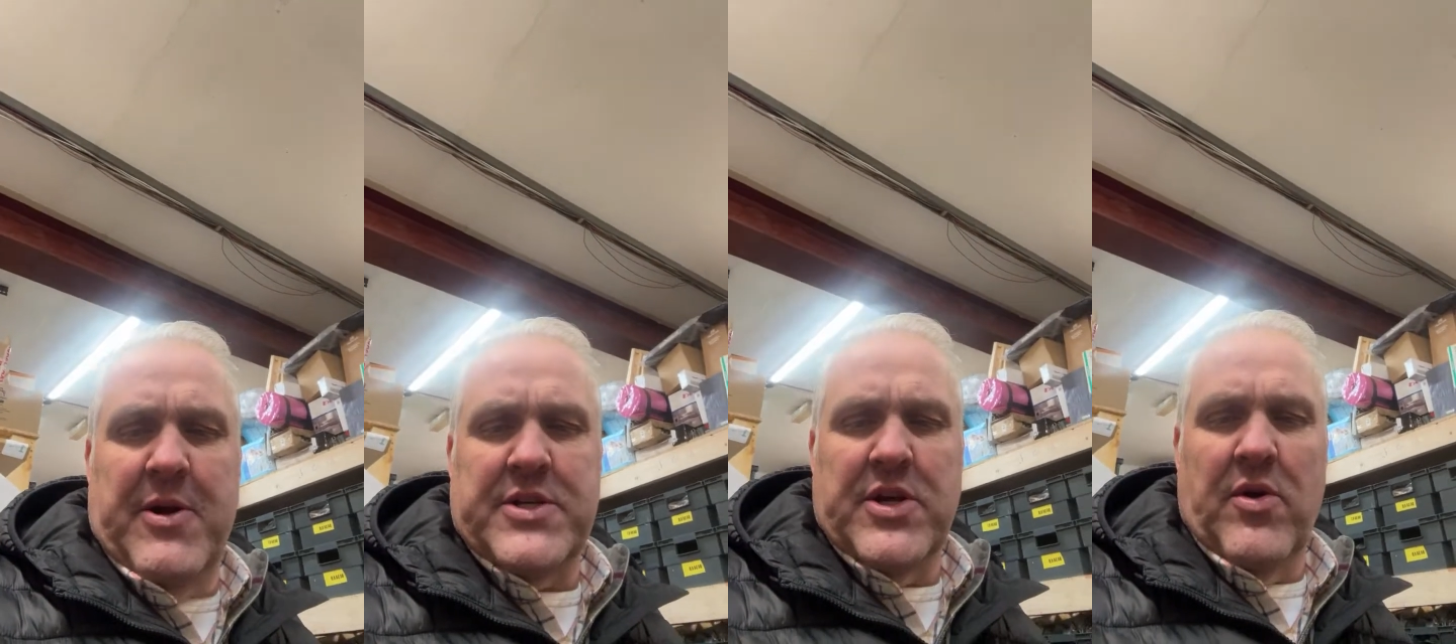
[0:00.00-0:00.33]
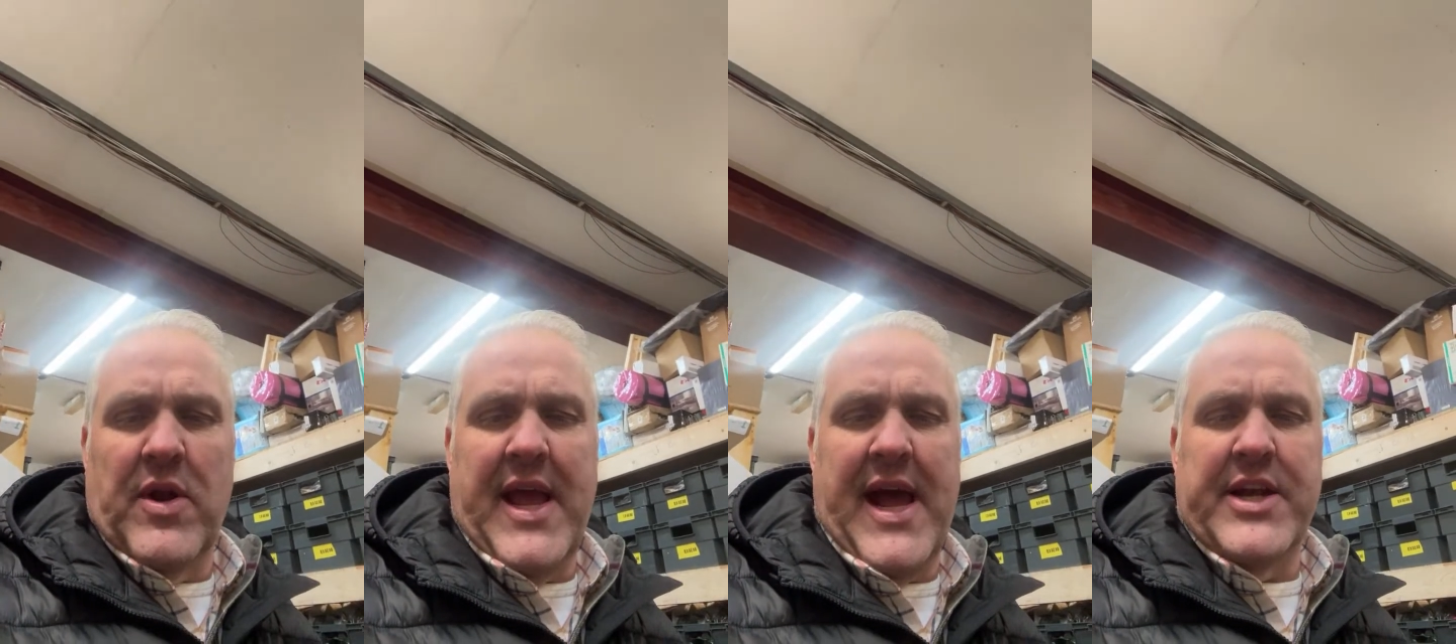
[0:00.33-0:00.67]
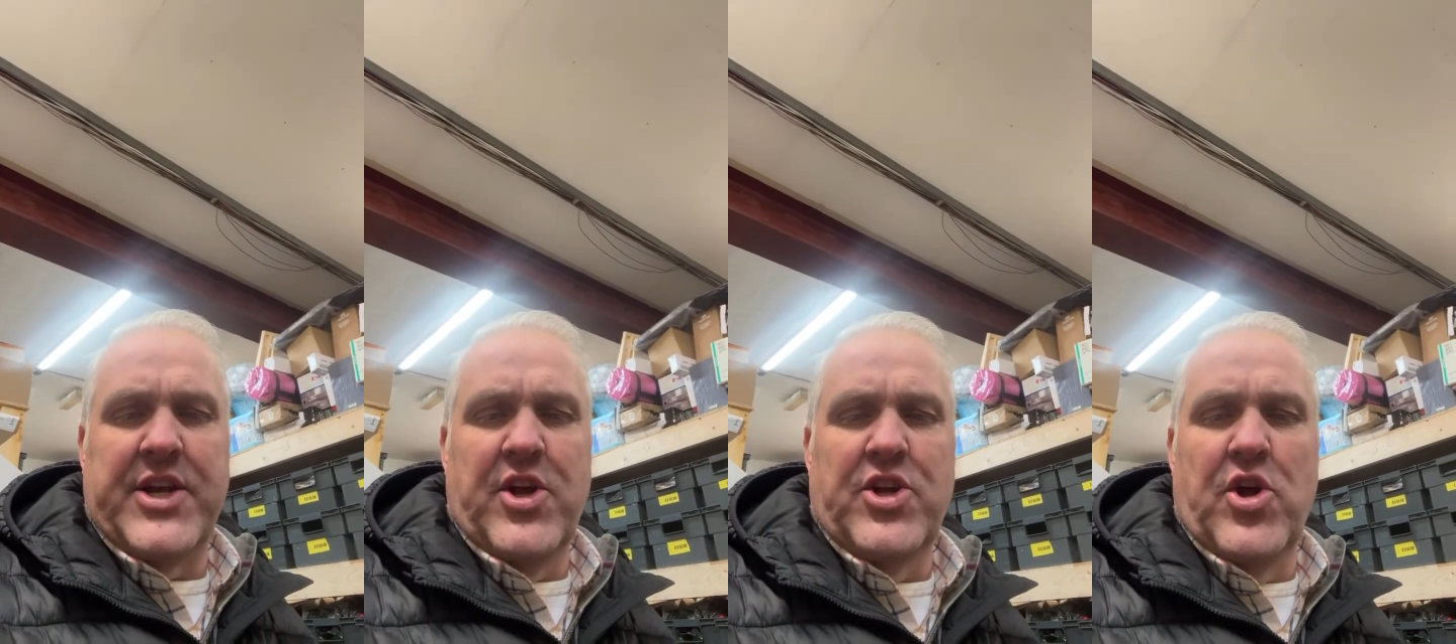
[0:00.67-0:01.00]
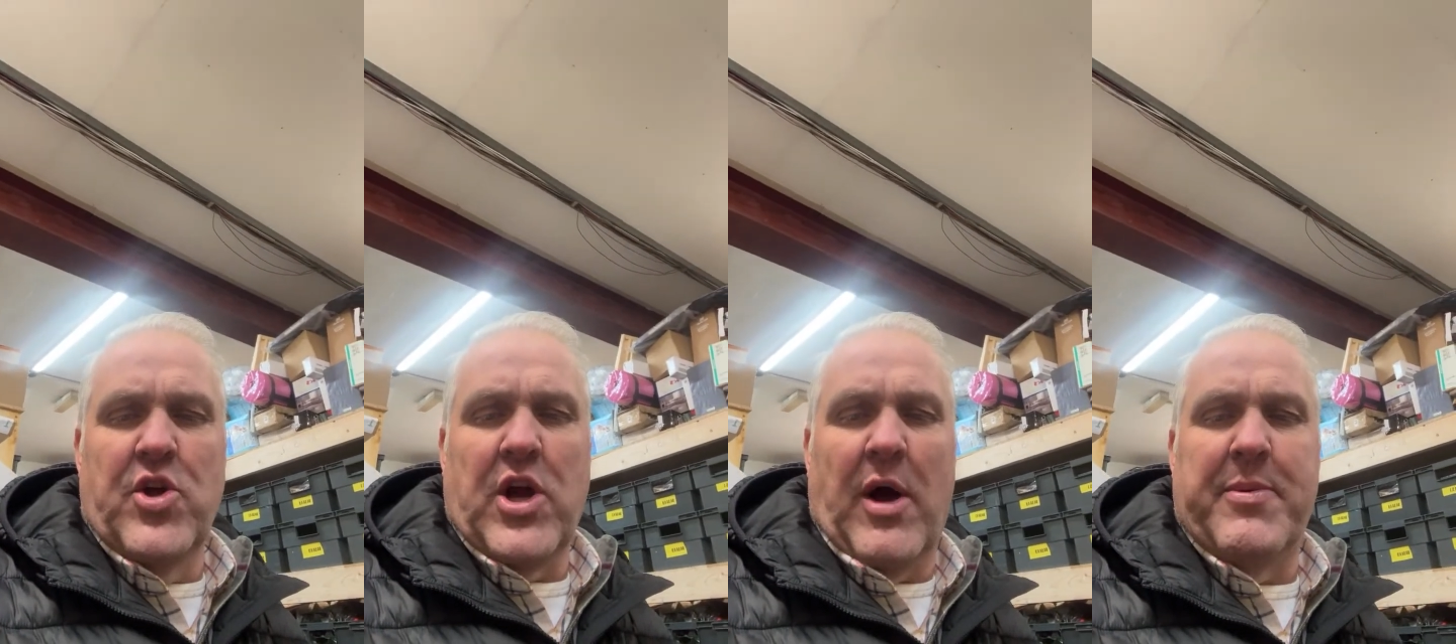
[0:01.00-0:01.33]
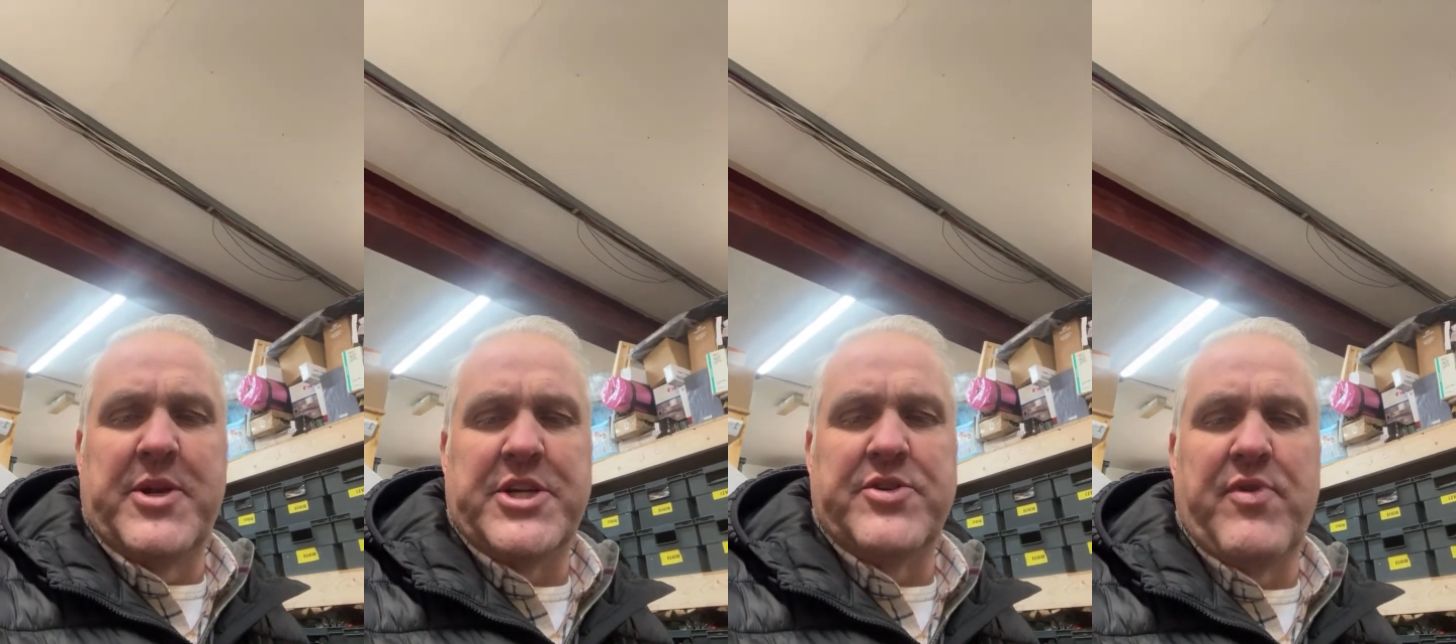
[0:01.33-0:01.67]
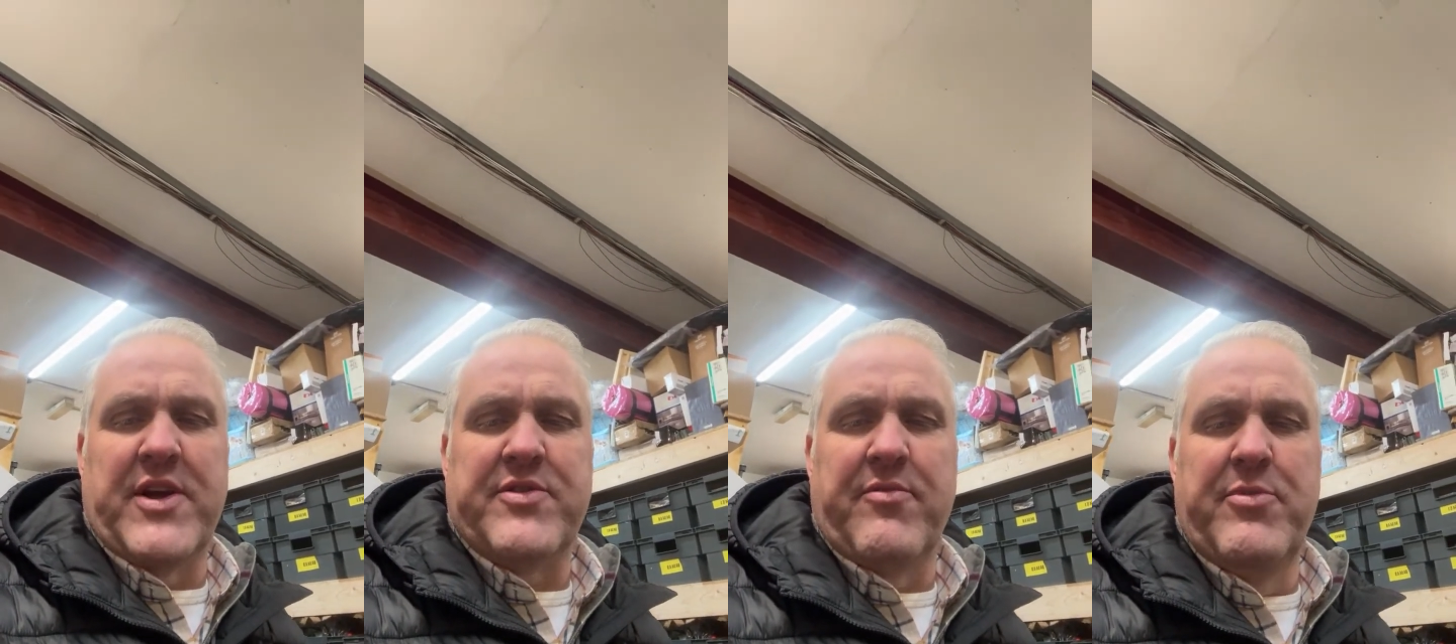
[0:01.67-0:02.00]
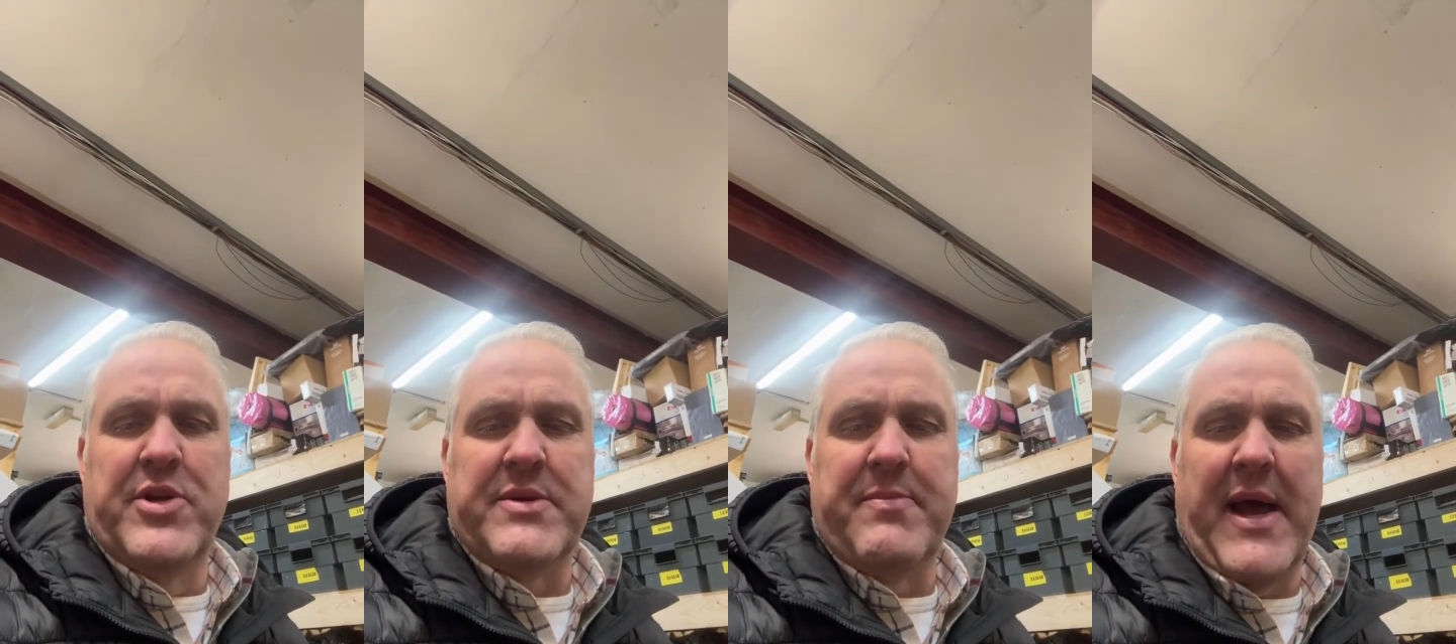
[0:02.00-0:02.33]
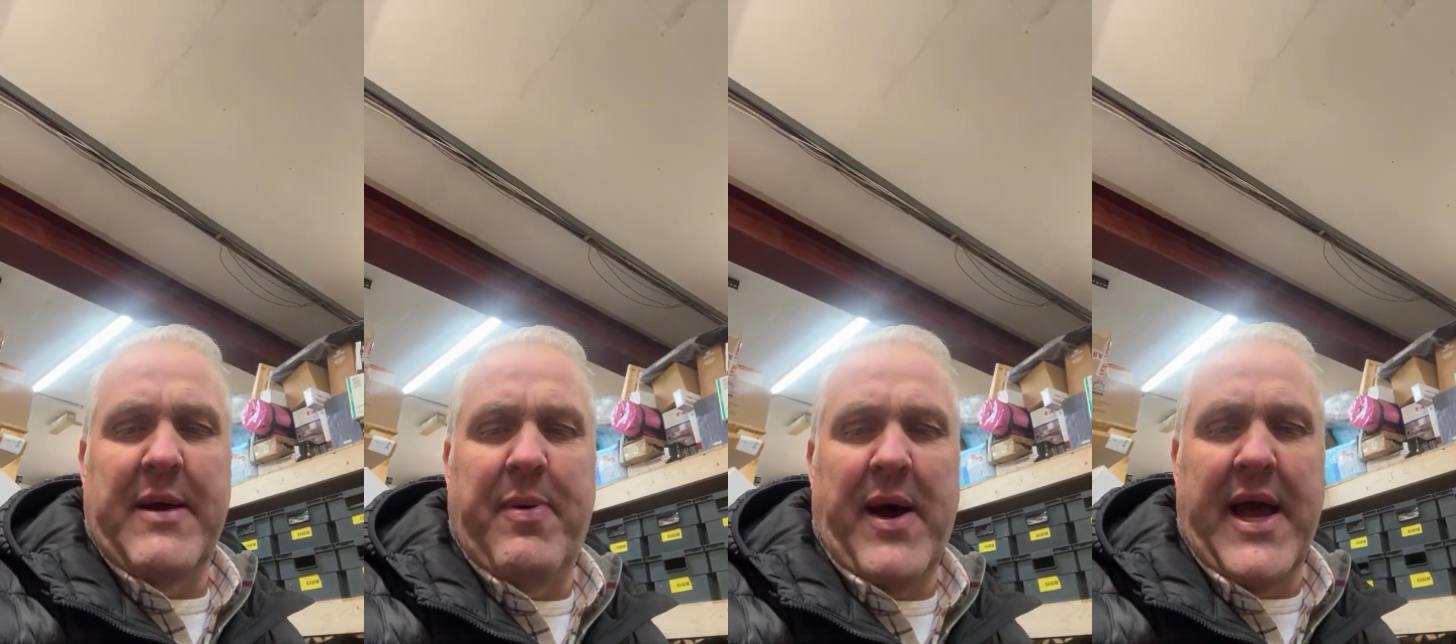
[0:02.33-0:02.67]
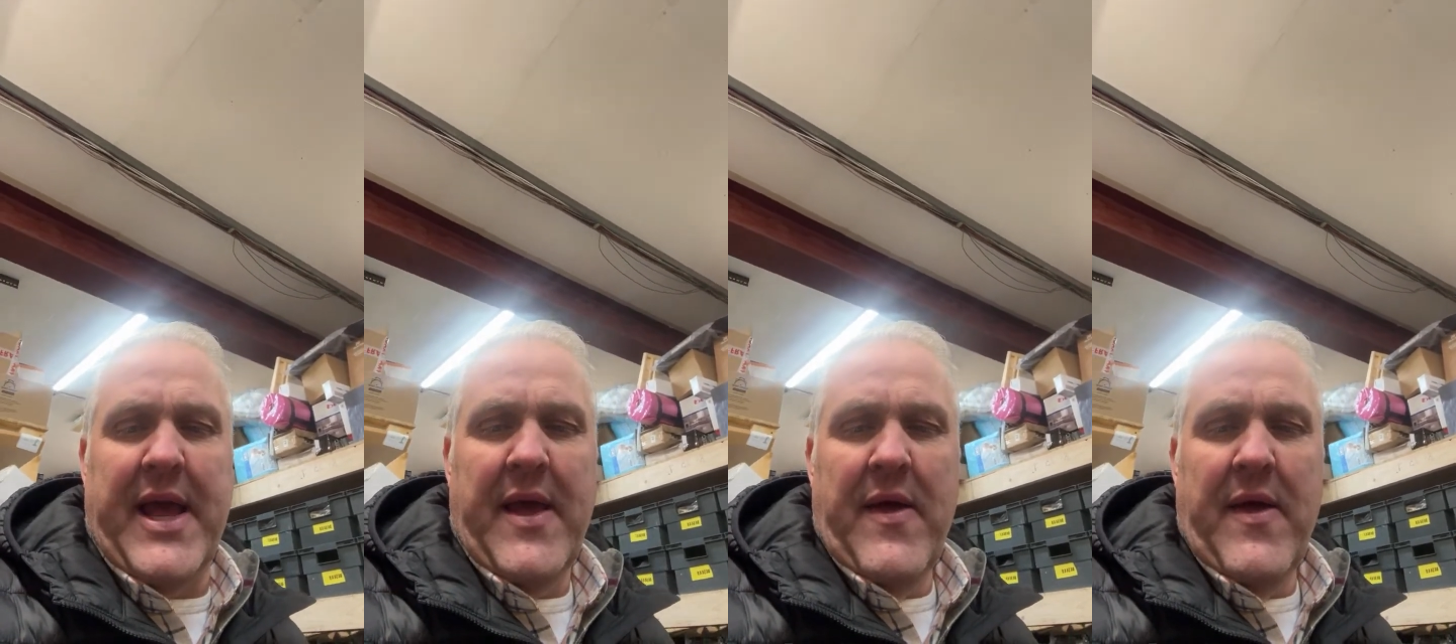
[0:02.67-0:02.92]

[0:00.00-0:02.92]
So Leanne, do you do competition restaurant music Magpie?